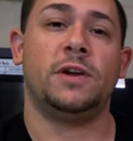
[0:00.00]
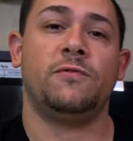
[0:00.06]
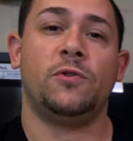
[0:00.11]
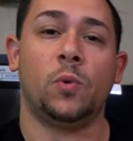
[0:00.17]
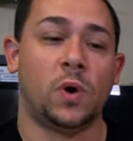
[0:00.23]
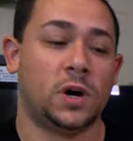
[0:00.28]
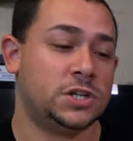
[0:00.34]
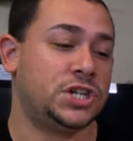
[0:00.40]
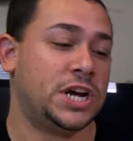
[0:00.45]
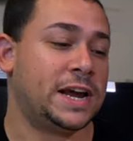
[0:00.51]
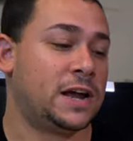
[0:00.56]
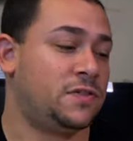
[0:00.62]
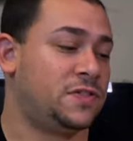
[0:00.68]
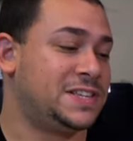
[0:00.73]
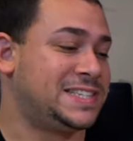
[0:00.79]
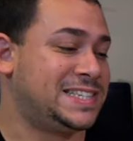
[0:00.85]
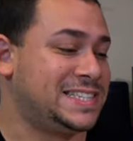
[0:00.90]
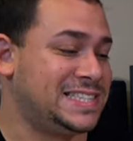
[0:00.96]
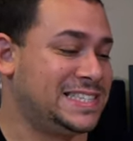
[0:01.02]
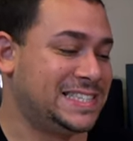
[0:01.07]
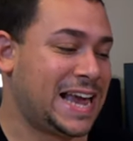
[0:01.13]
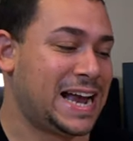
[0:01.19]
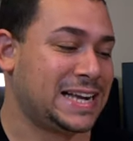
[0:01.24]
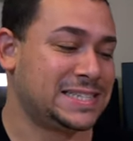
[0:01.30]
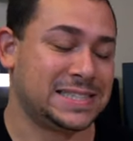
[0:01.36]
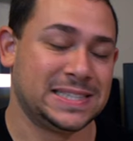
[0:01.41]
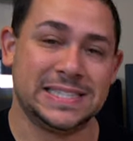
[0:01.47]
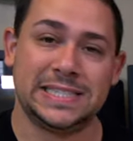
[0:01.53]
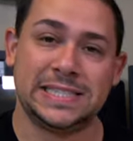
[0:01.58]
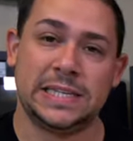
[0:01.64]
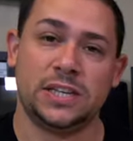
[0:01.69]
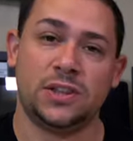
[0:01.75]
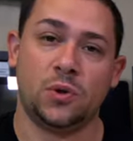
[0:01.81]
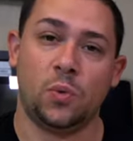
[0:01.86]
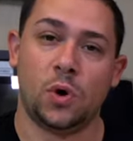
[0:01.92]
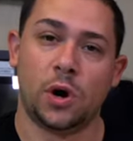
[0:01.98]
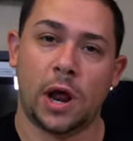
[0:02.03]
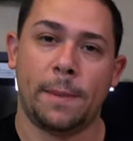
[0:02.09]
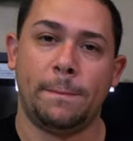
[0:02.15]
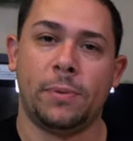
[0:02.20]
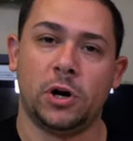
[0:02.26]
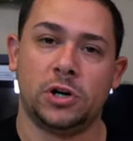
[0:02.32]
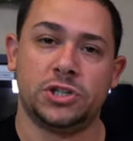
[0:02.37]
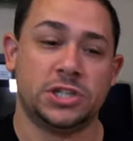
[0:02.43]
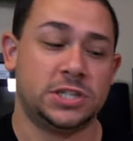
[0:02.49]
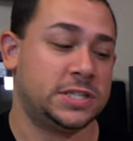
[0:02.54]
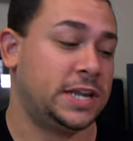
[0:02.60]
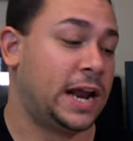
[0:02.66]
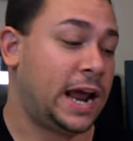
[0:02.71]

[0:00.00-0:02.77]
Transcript: If you want to check out this exact listing, the one I purchased,